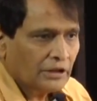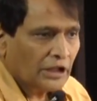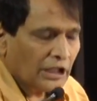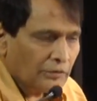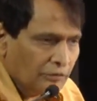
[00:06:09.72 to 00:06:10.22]

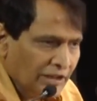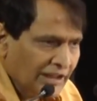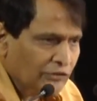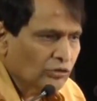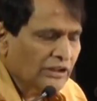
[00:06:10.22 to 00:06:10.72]
And we
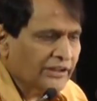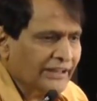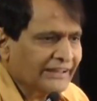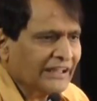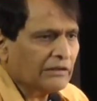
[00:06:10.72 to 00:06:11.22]
actually
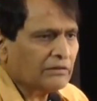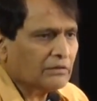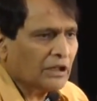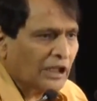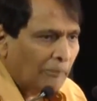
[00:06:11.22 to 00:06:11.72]
created
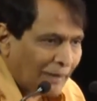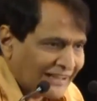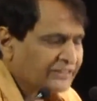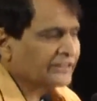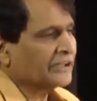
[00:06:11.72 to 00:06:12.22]
a
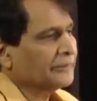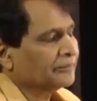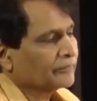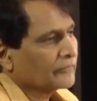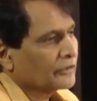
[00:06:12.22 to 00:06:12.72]
capacity
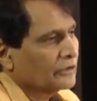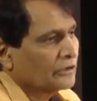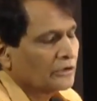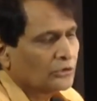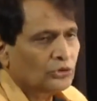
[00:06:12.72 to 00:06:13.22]

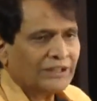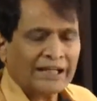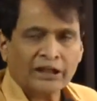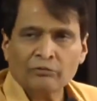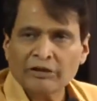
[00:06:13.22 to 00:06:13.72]
to
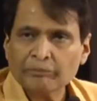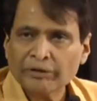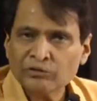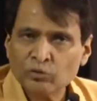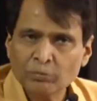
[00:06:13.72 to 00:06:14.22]
tackle
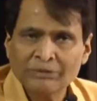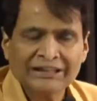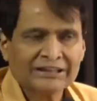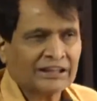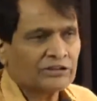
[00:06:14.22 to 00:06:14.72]
1.2
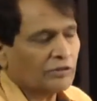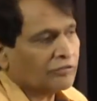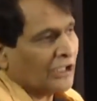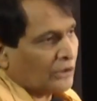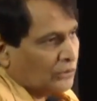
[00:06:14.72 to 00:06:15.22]
billion tons of
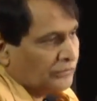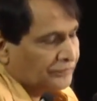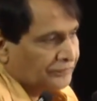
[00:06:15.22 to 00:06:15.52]
cargo.